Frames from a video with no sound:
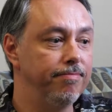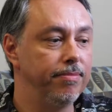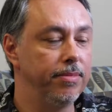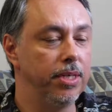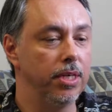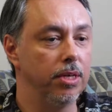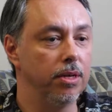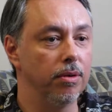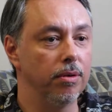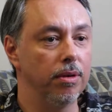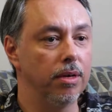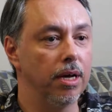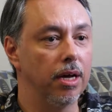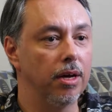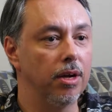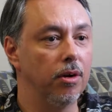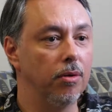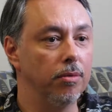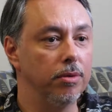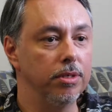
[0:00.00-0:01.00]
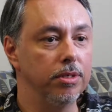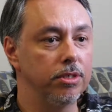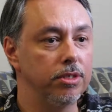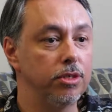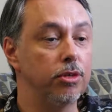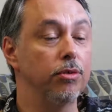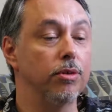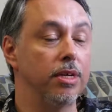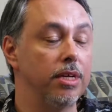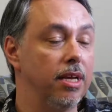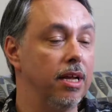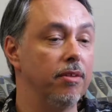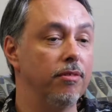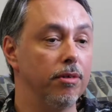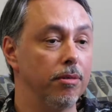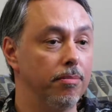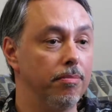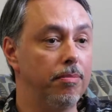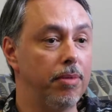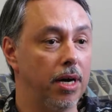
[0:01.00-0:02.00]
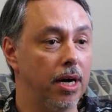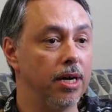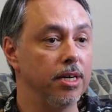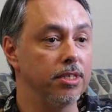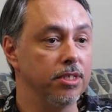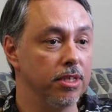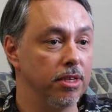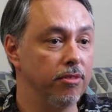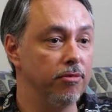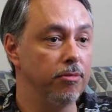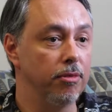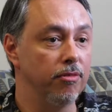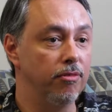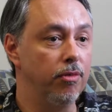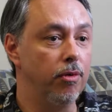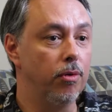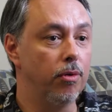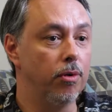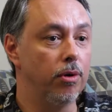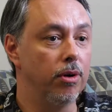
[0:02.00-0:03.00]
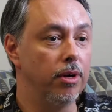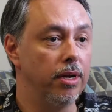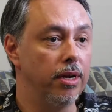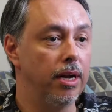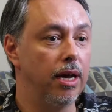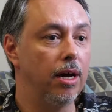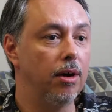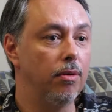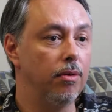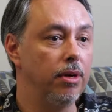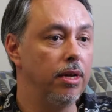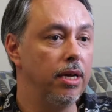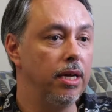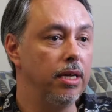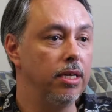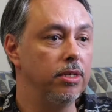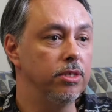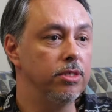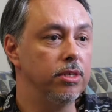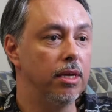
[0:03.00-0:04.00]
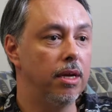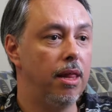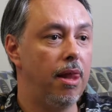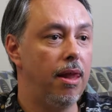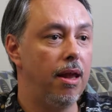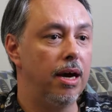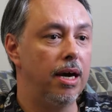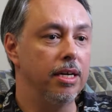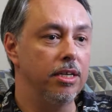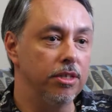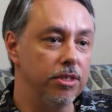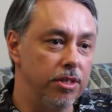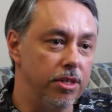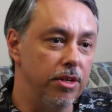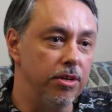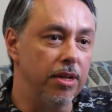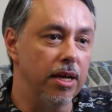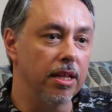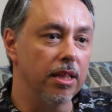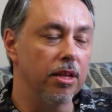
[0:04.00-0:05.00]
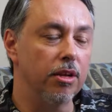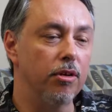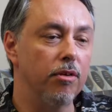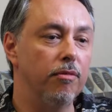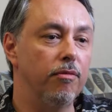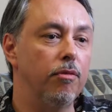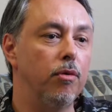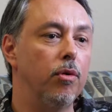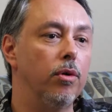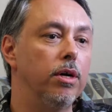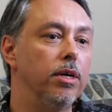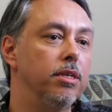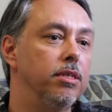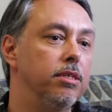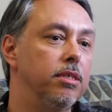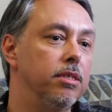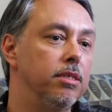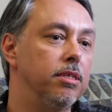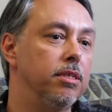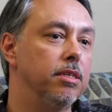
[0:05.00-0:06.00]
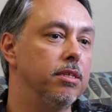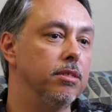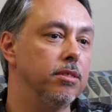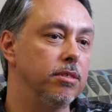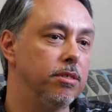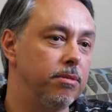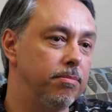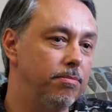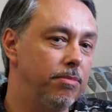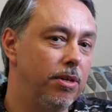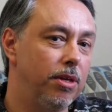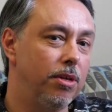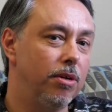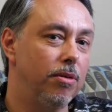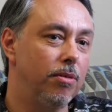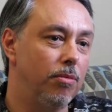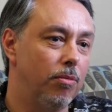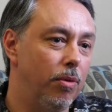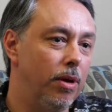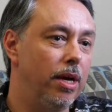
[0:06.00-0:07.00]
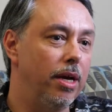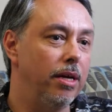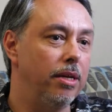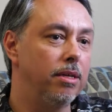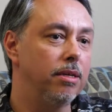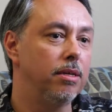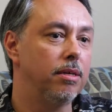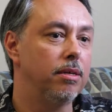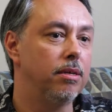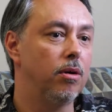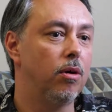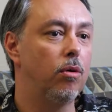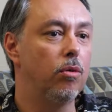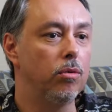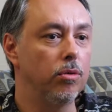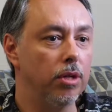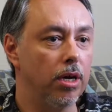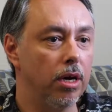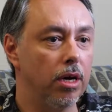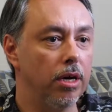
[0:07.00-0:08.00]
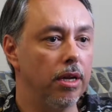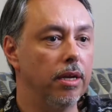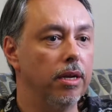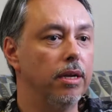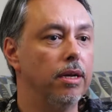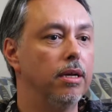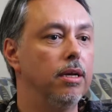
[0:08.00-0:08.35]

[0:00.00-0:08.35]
You know, not always, certainly never positive before. And nowadays, I just hear that little voice that says, you know, wait, hold on.